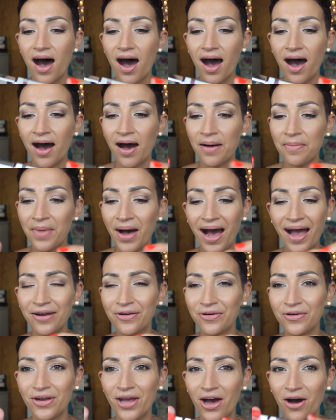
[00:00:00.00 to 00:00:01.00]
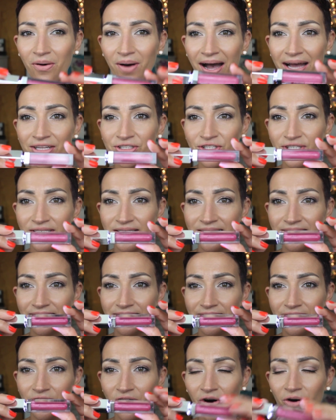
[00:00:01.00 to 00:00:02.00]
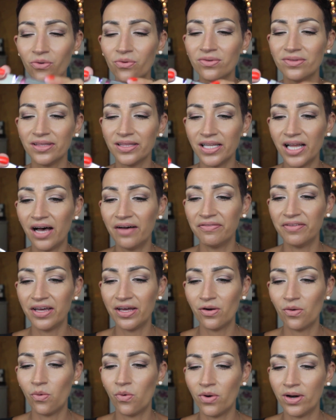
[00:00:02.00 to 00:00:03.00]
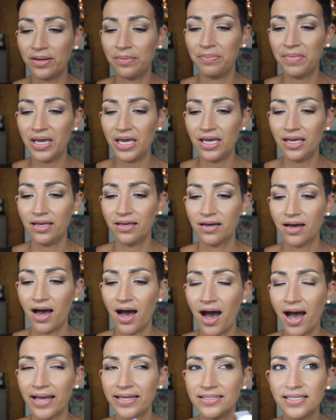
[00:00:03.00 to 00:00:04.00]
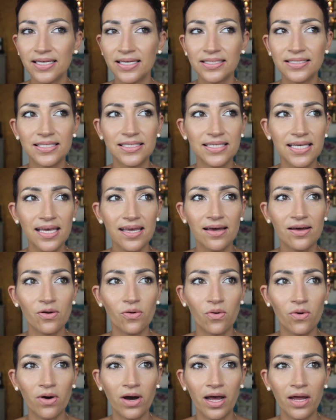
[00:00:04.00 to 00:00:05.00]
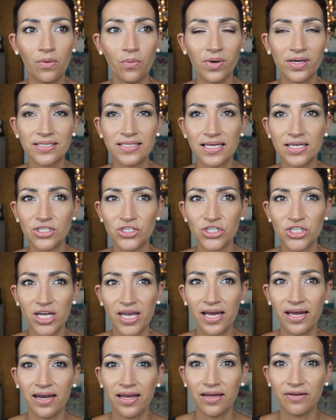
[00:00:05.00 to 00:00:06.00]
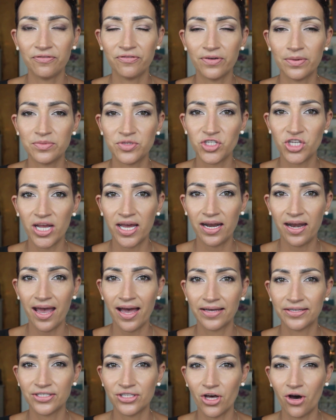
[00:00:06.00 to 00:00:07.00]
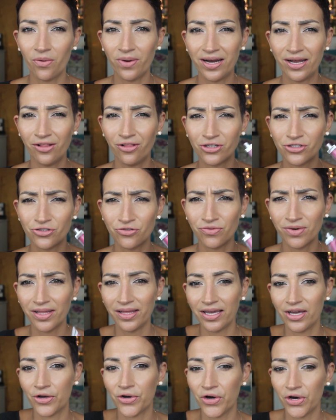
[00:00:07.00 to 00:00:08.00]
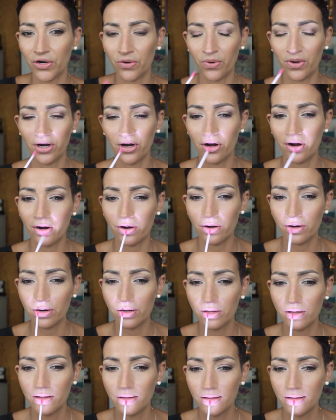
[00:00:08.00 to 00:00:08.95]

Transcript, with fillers: I don't know, I just don't love it on me. I did see it on, was it Shannon from ShanXO, and it looked really good on her.